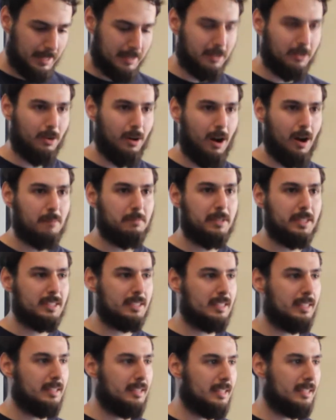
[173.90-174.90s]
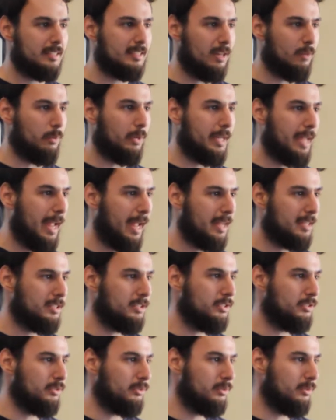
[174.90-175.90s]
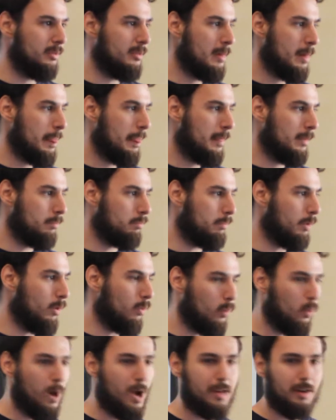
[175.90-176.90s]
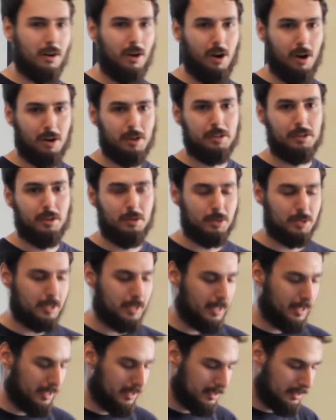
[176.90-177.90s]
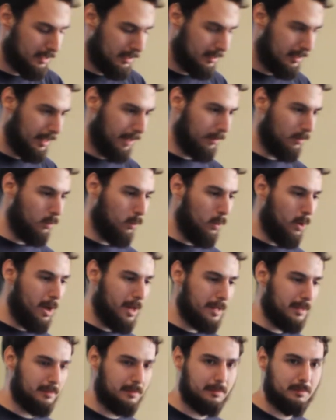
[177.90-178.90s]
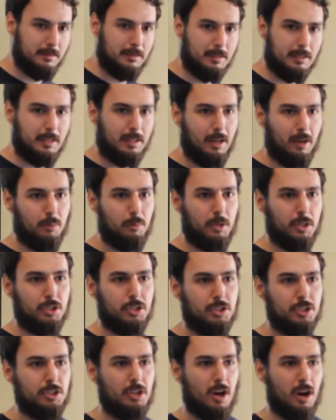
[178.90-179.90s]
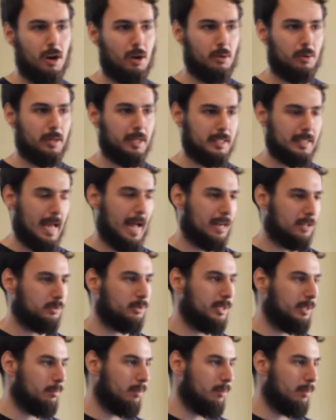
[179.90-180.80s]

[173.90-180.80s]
that there are obviously things that we can't do, but what are those things? Like what can we show is actually